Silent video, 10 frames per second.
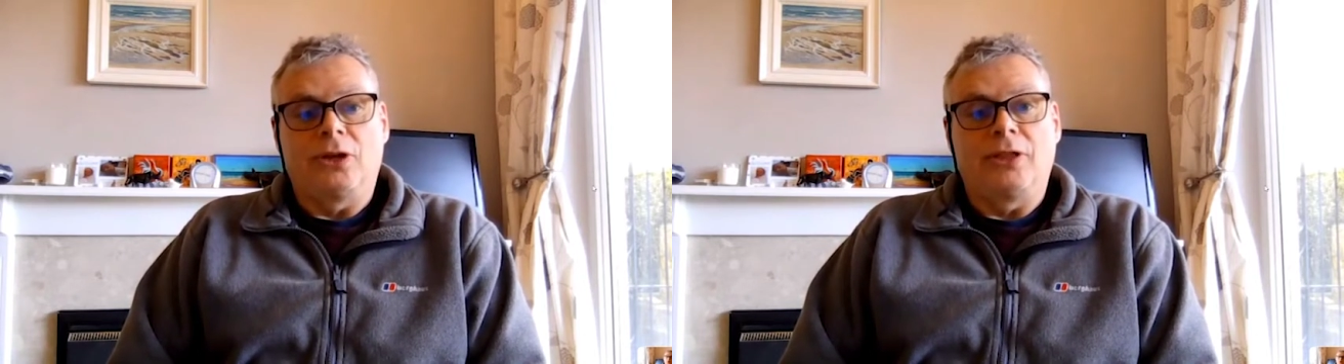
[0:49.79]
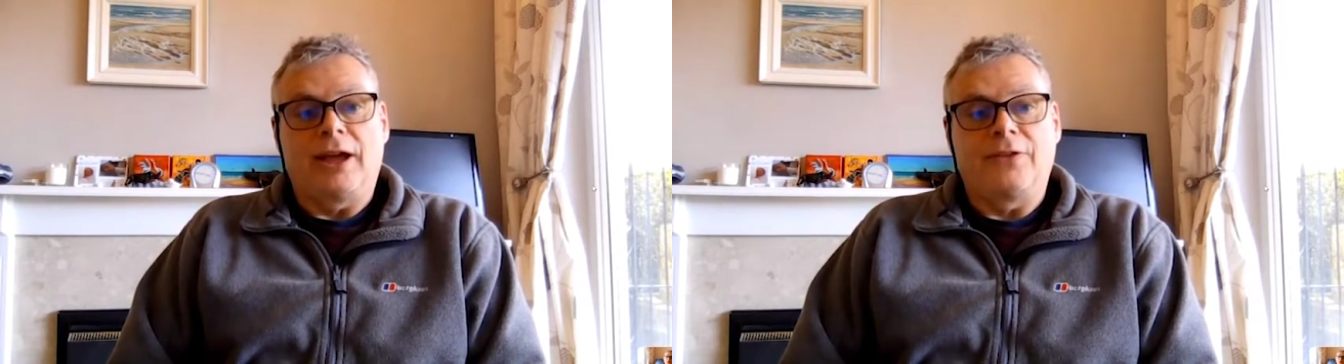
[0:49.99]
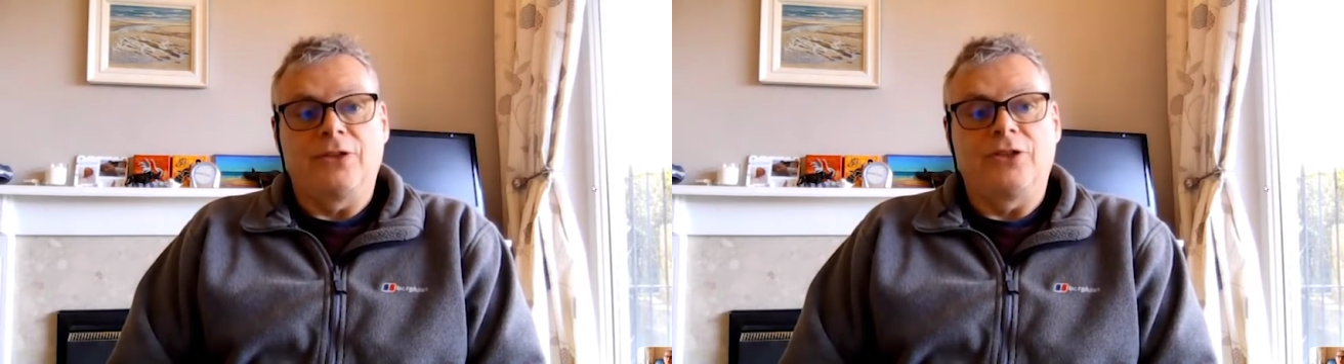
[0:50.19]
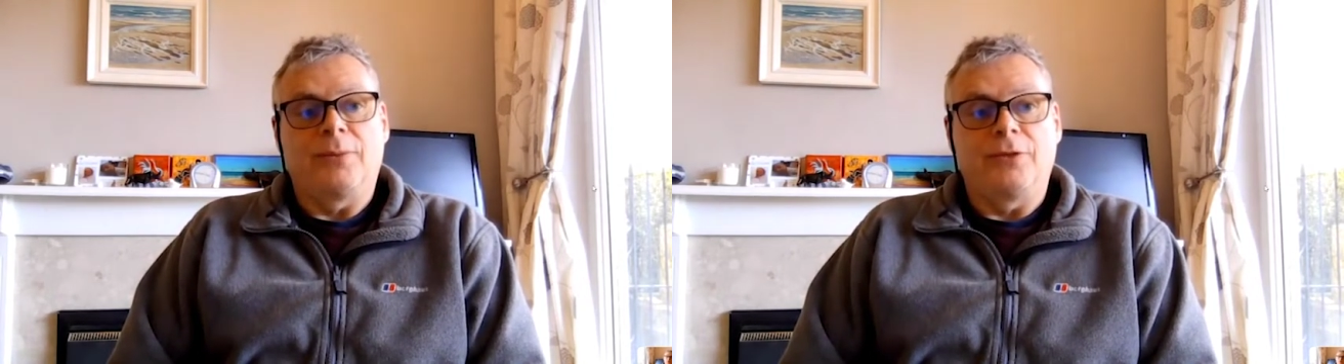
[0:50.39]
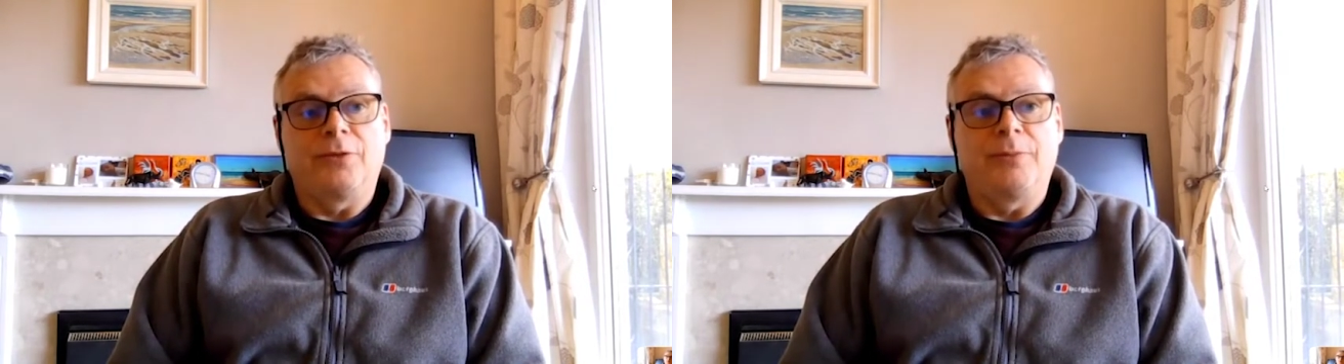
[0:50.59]
So the average
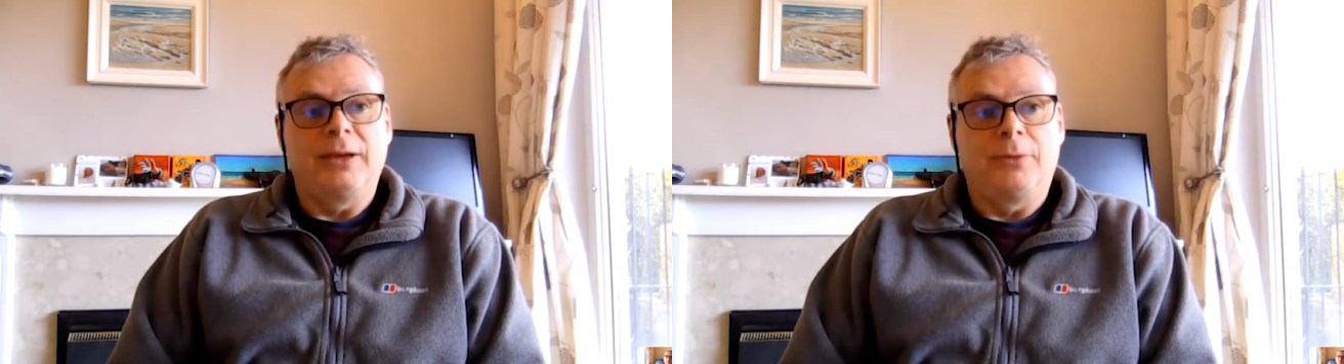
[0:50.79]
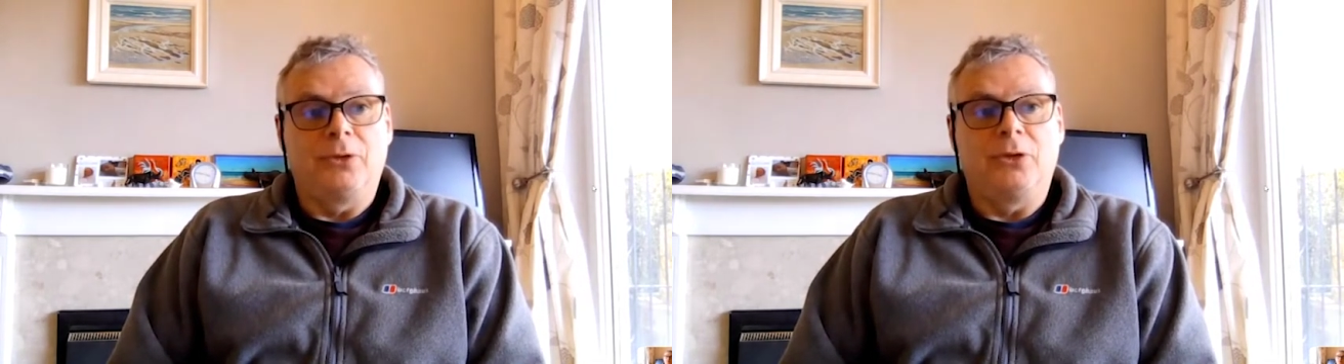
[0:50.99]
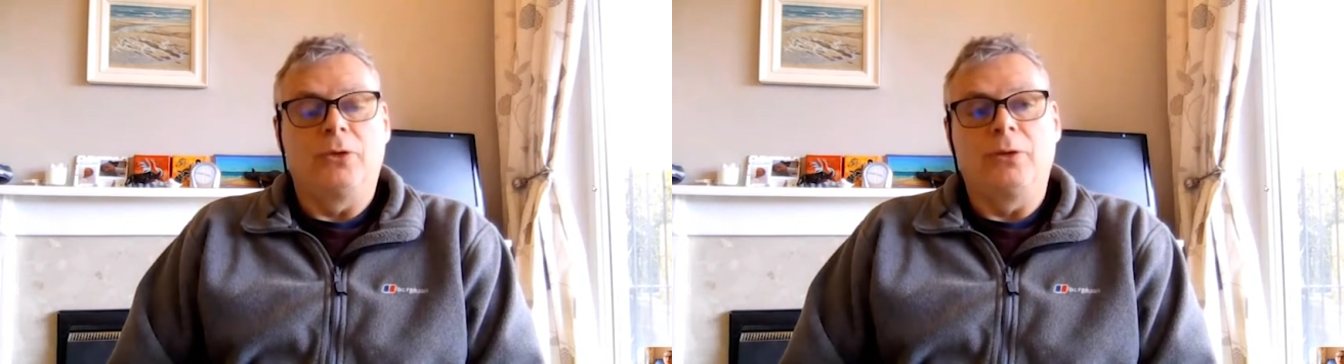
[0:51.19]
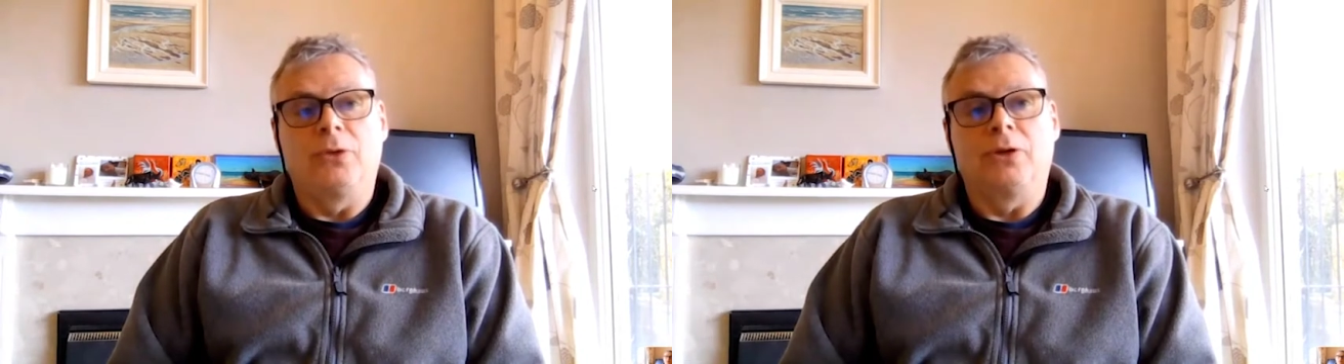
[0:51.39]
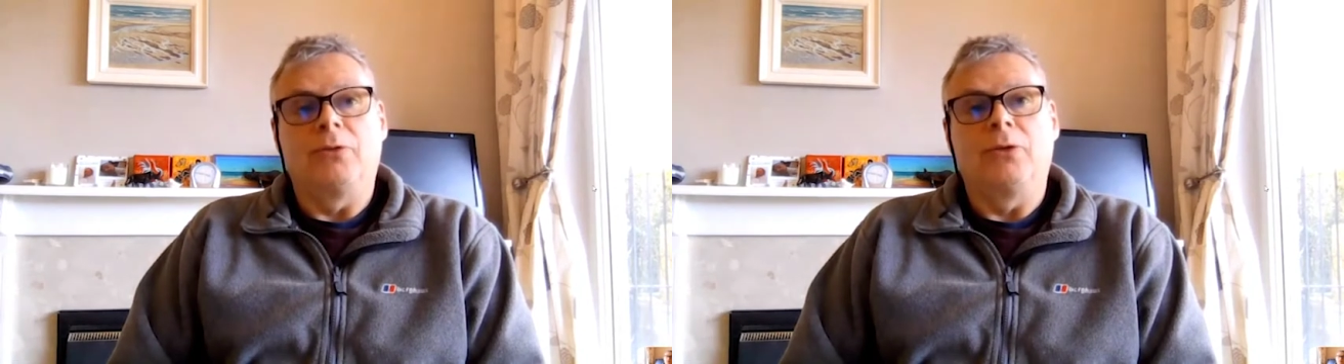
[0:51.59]
number of people that we
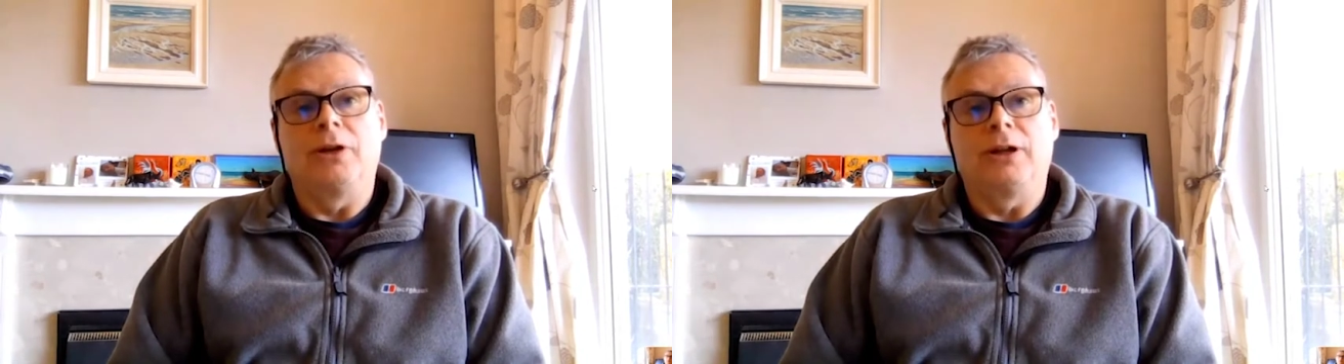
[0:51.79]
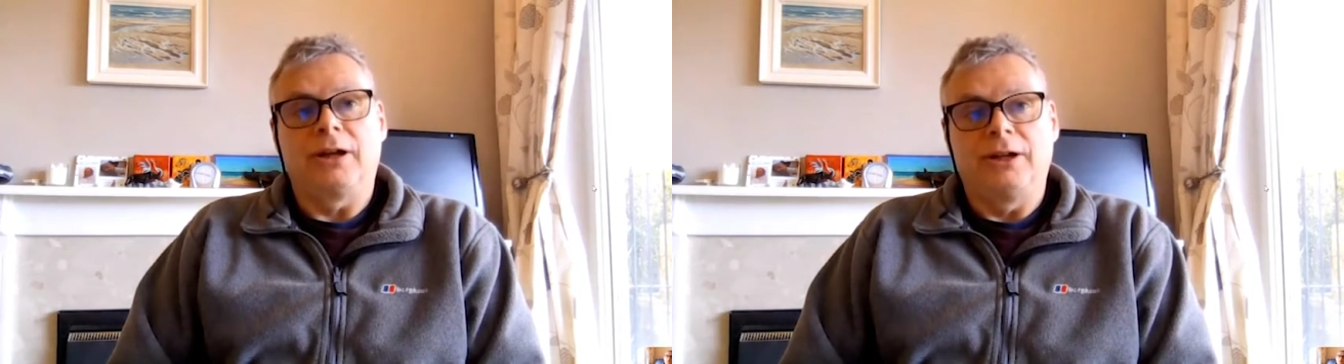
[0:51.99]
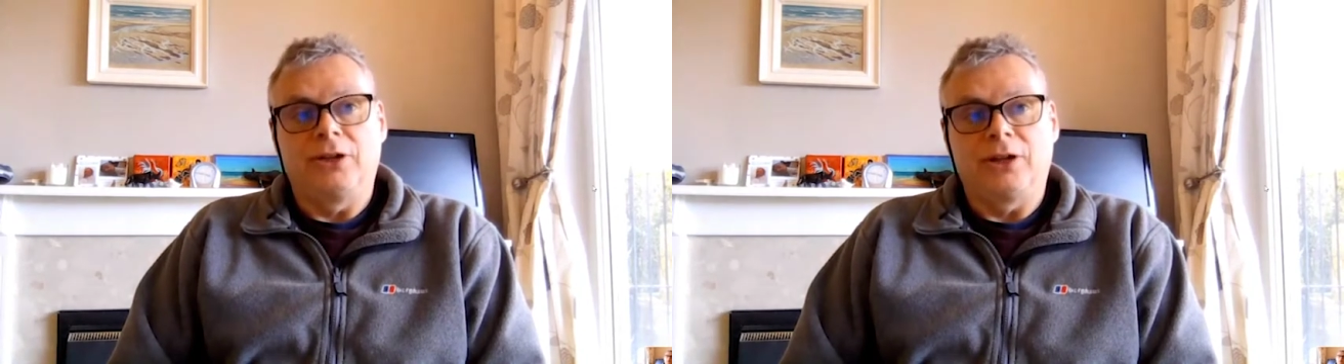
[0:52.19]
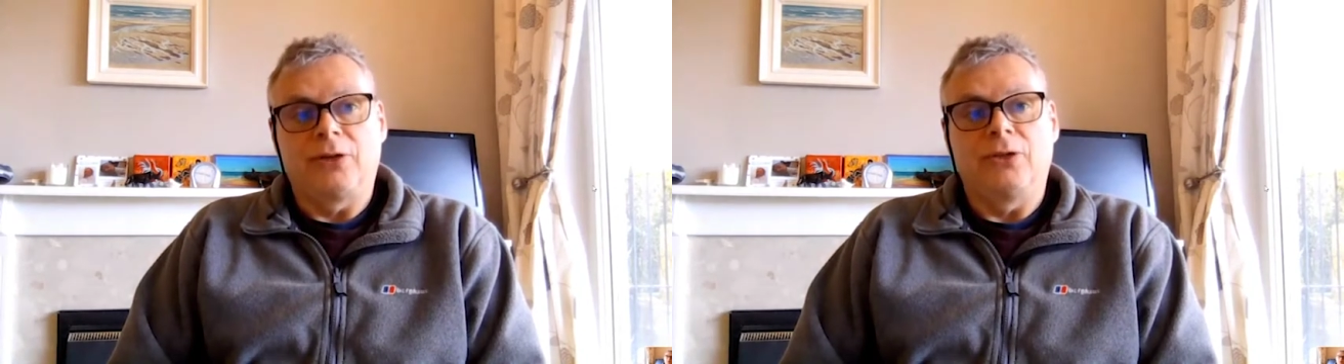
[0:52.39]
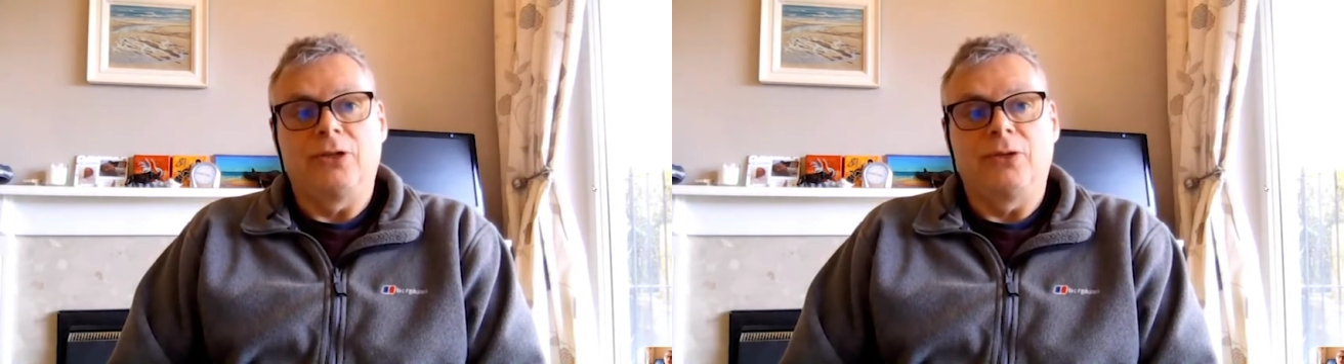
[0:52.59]
are likely to
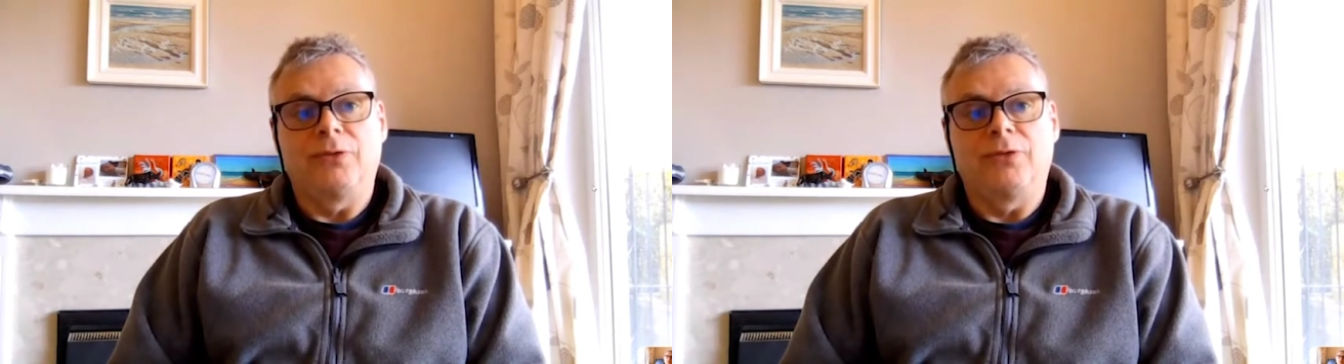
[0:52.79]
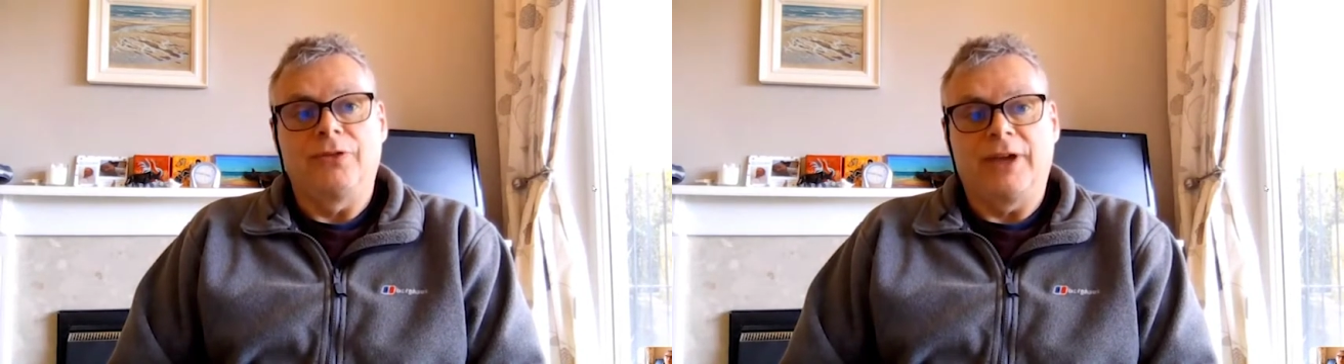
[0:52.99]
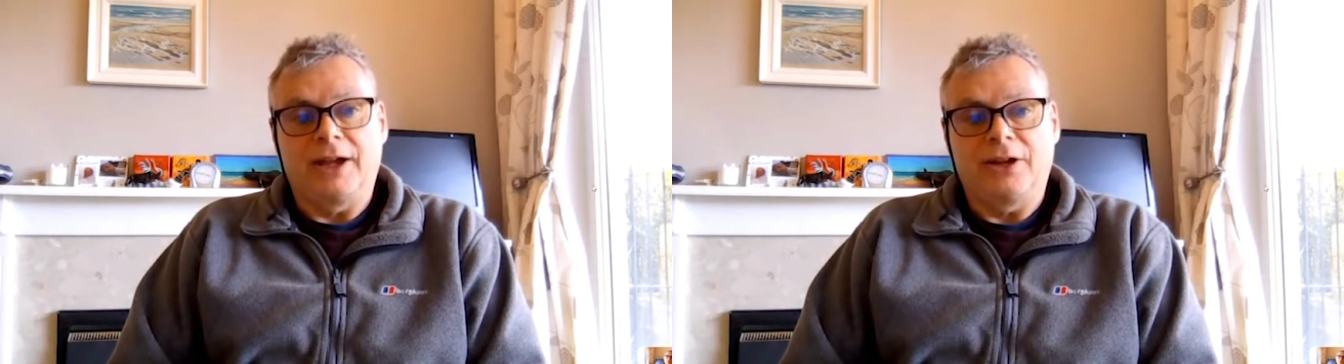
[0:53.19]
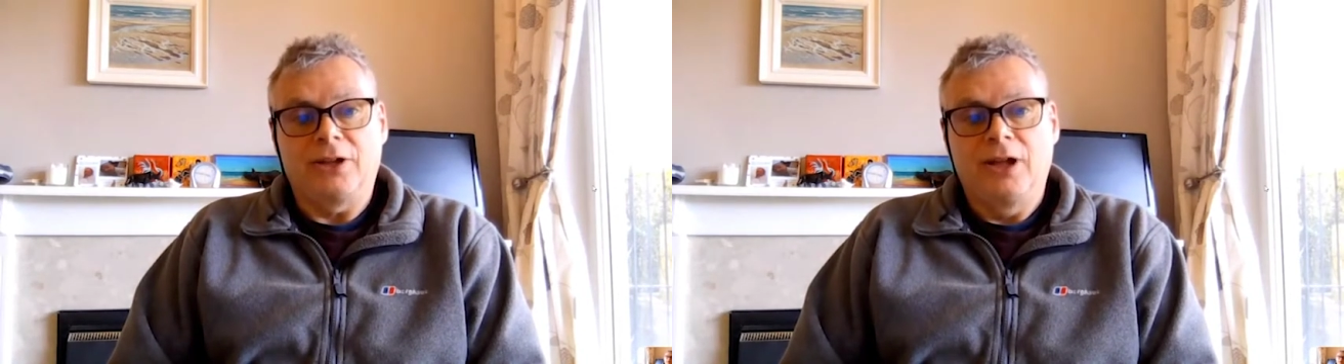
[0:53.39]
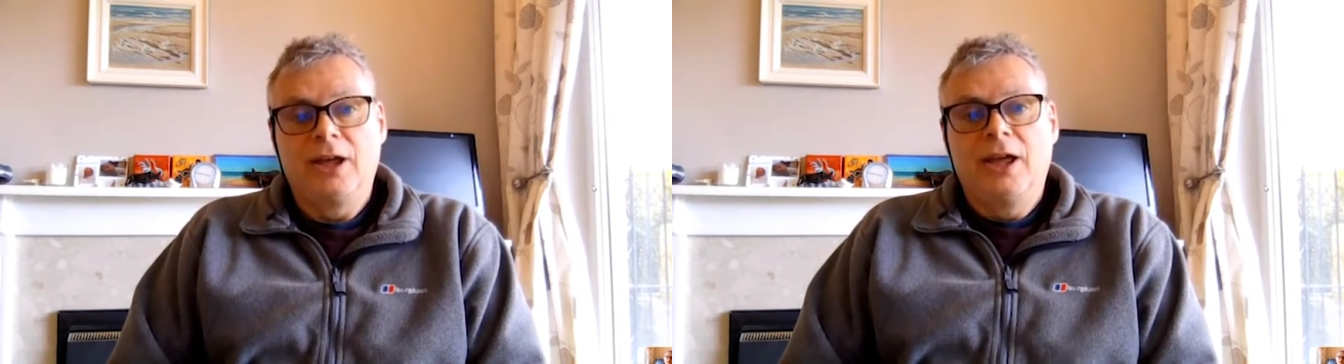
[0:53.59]
go on to infect.